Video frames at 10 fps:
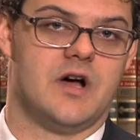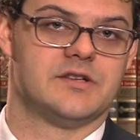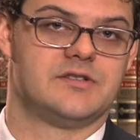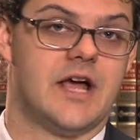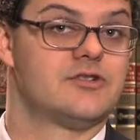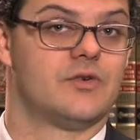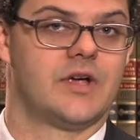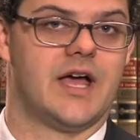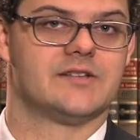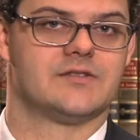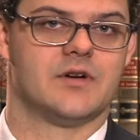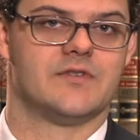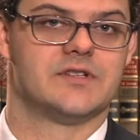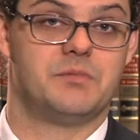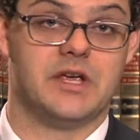lost natural gas
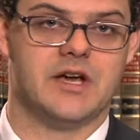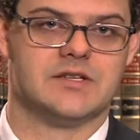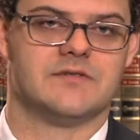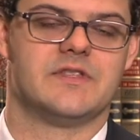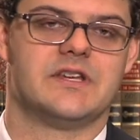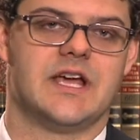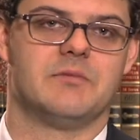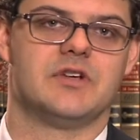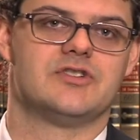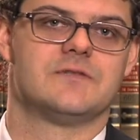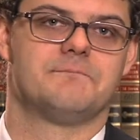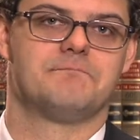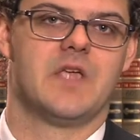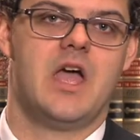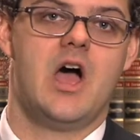service because of the damage.
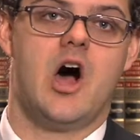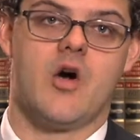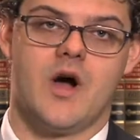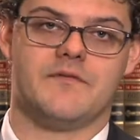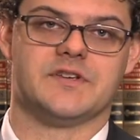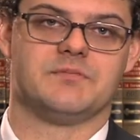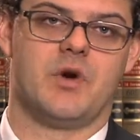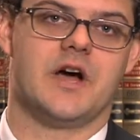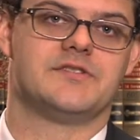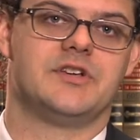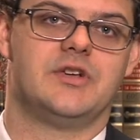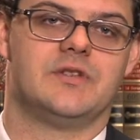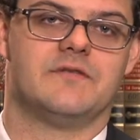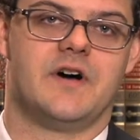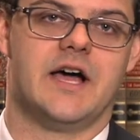Our office prosecuted the